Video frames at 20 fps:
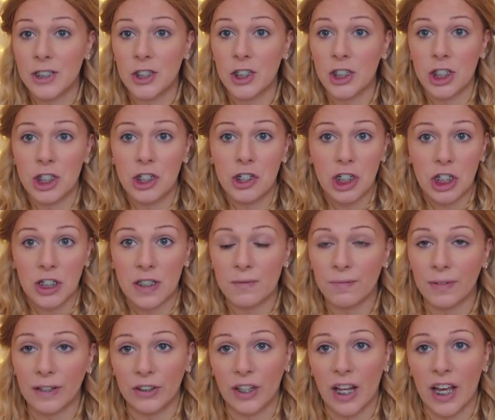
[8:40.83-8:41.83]
I
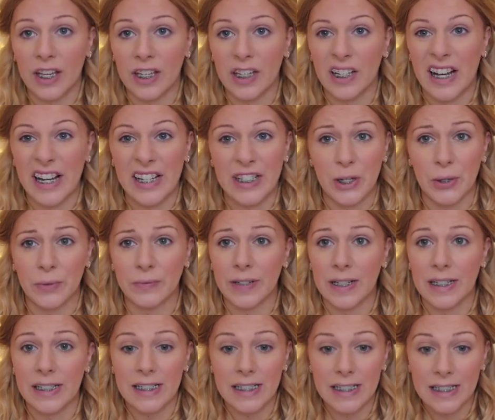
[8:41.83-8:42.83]
just feel like I don't
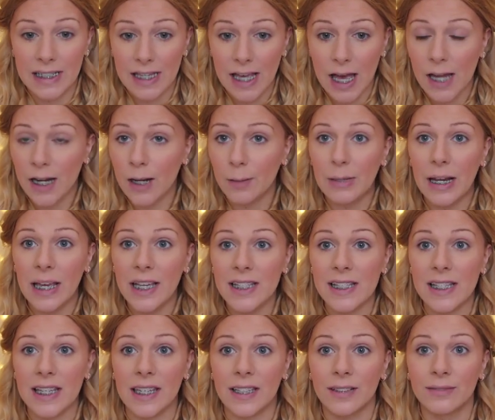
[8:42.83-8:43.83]
really need it, and I'm
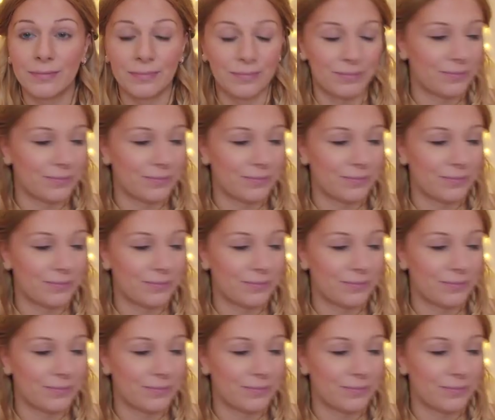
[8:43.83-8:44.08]
lazy.